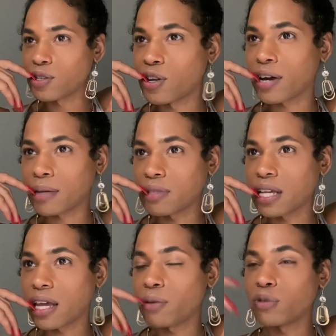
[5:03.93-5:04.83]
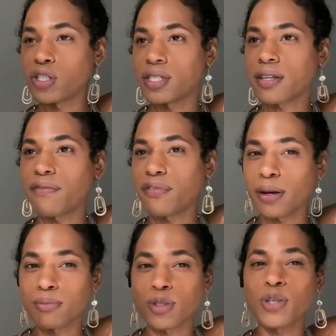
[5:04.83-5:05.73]
what I'm saying? It was just
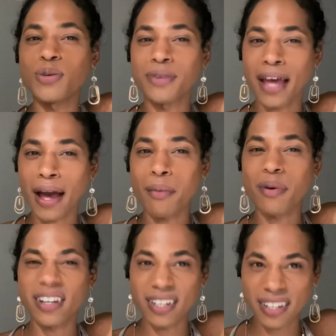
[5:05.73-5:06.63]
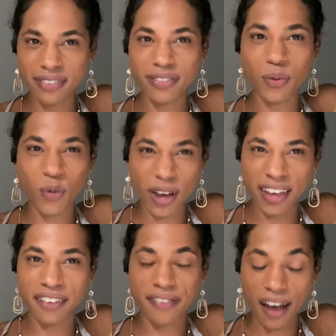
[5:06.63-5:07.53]
confirmed to you now in a different
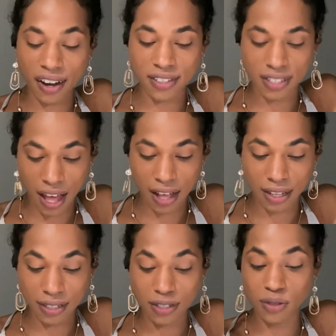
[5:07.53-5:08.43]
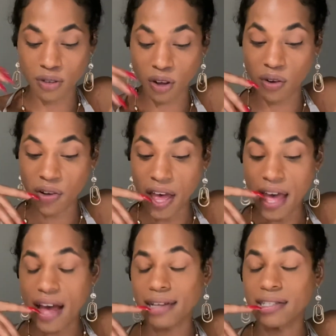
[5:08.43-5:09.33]
way, fire signs. You know,
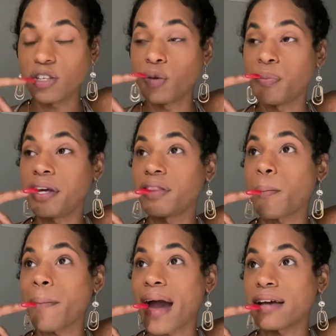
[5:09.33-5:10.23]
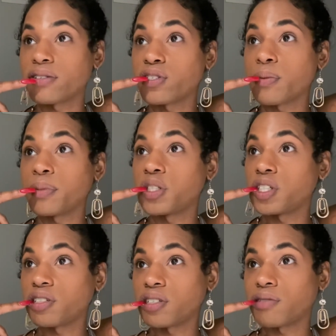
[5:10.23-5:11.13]
I see you being the master
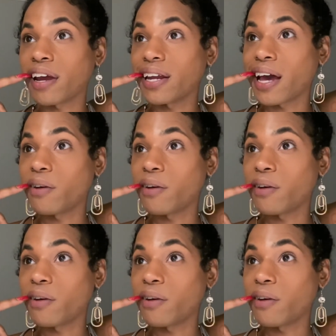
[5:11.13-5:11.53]
magician right now.